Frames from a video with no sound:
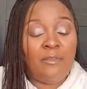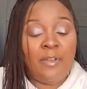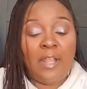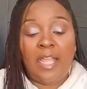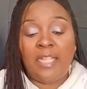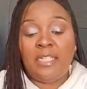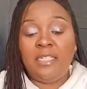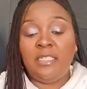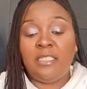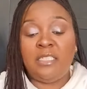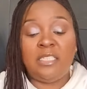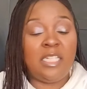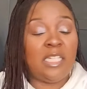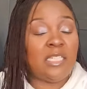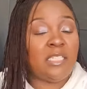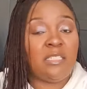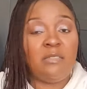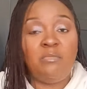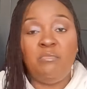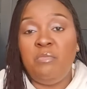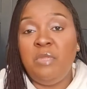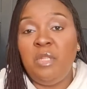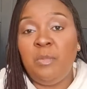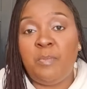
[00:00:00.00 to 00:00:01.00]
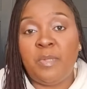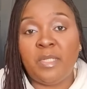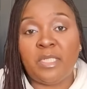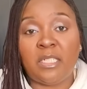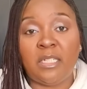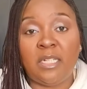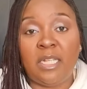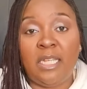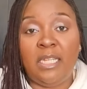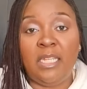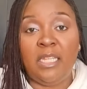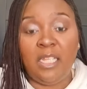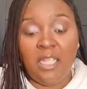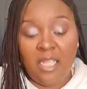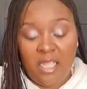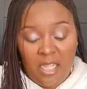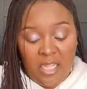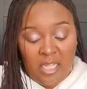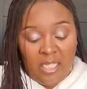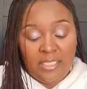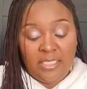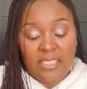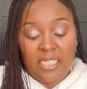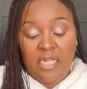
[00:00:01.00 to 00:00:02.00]
It's just me personally
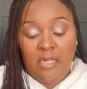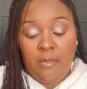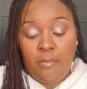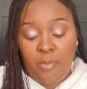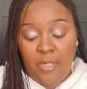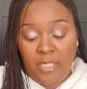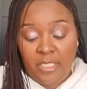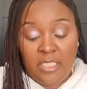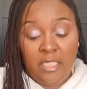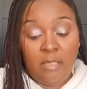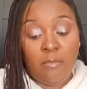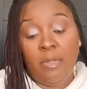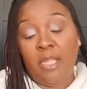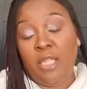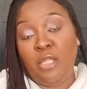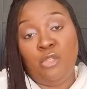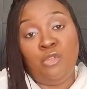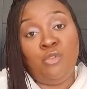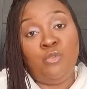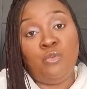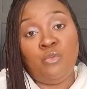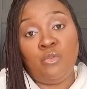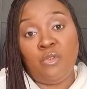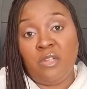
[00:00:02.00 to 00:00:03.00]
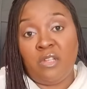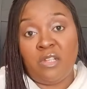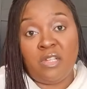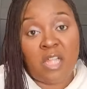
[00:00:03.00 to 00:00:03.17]
celebrating my new